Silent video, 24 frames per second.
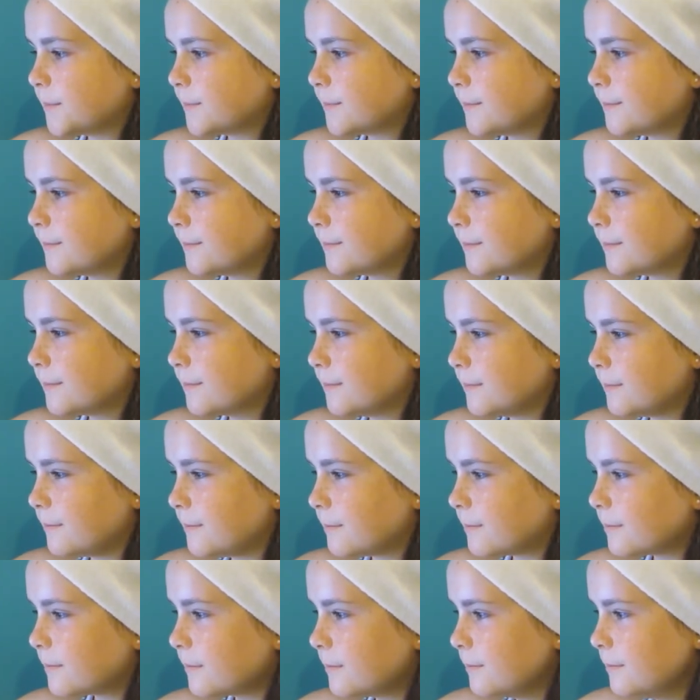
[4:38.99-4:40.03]

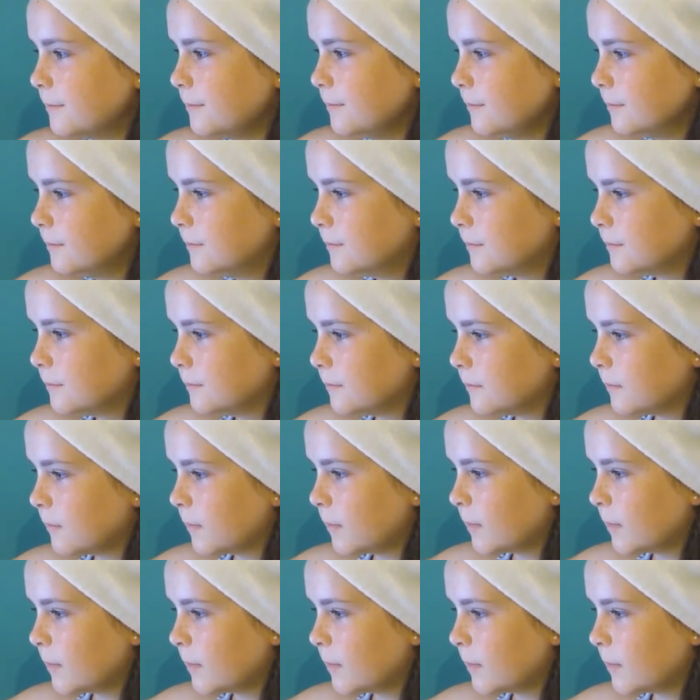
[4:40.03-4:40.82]
[no speech]